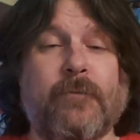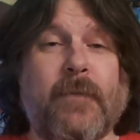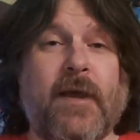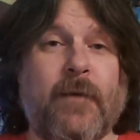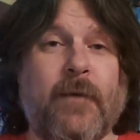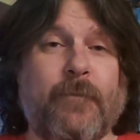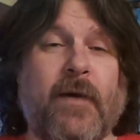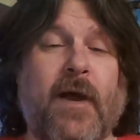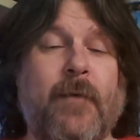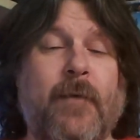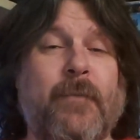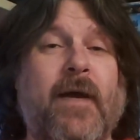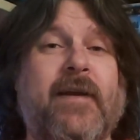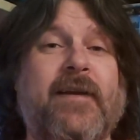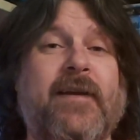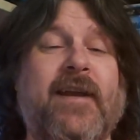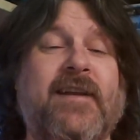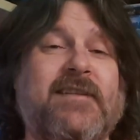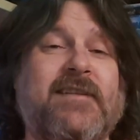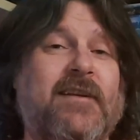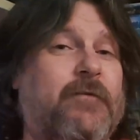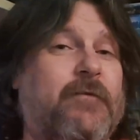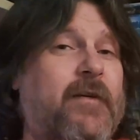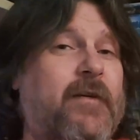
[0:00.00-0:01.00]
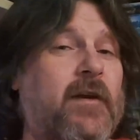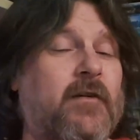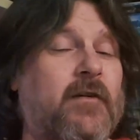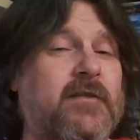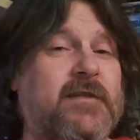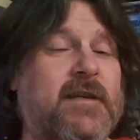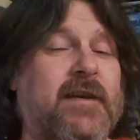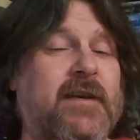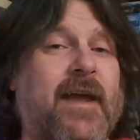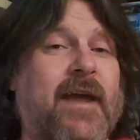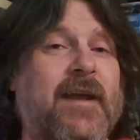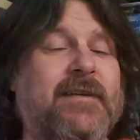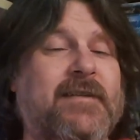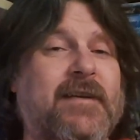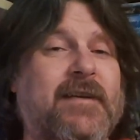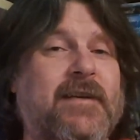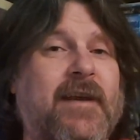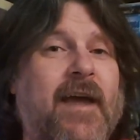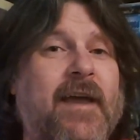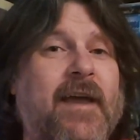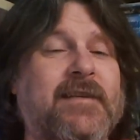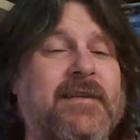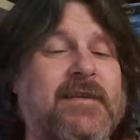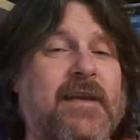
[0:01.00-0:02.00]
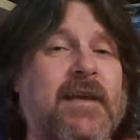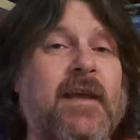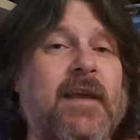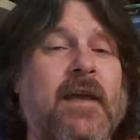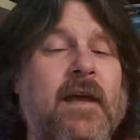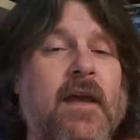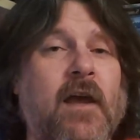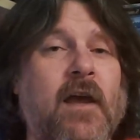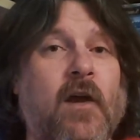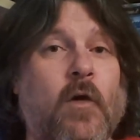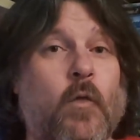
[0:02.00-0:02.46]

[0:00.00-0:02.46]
made by Magnetic Fields in 1990,